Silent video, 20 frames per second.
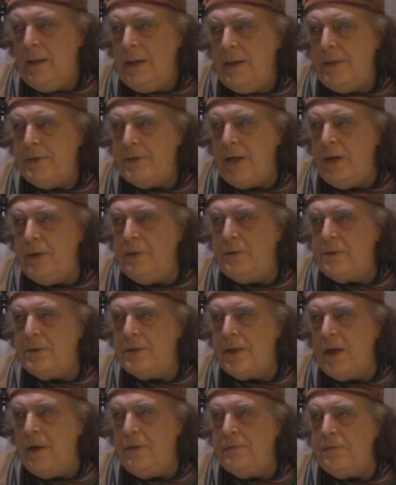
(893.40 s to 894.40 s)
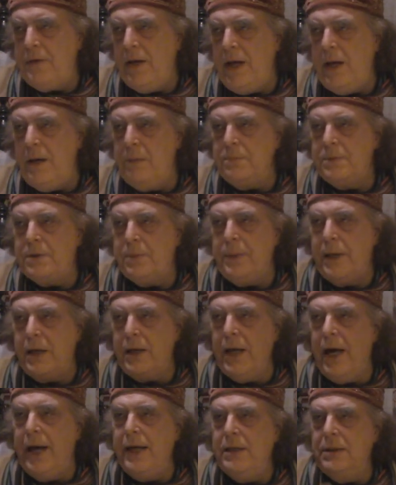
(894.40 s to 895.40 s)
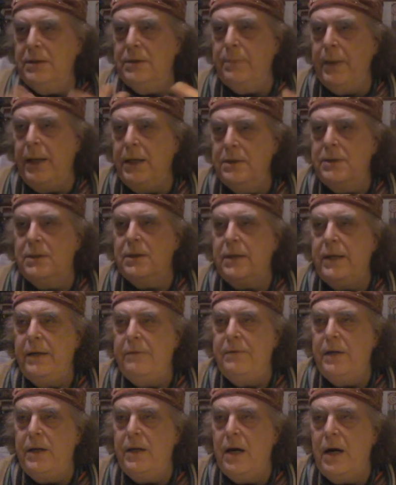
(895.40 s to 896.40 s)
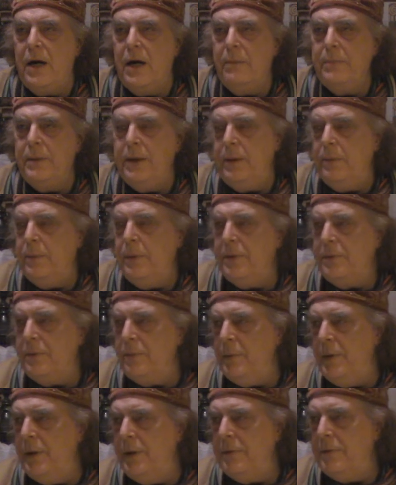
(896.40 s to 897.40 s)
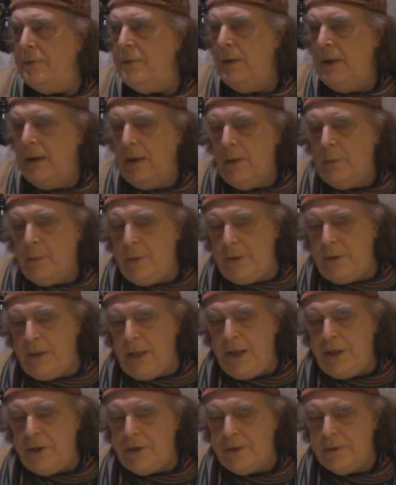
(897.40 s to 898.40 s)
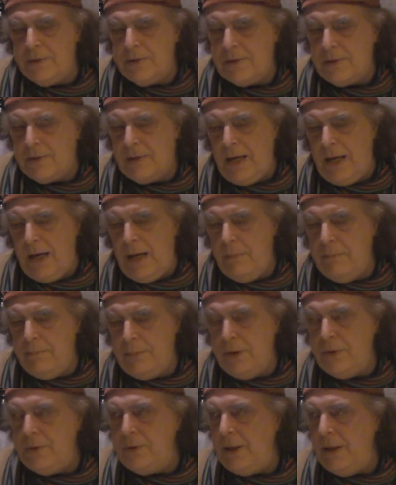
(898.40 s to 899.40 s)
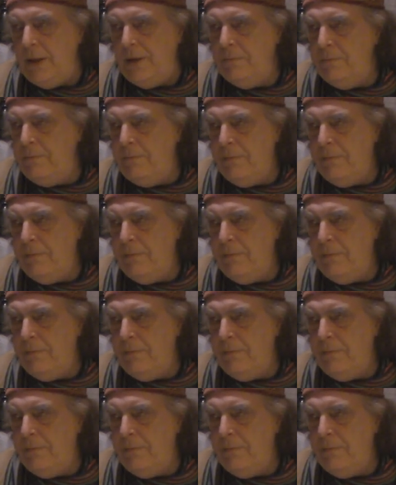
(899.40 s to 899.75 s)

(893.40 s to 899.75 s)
So for him, to be enlightened meant to live in harmony with, with nature's beauty.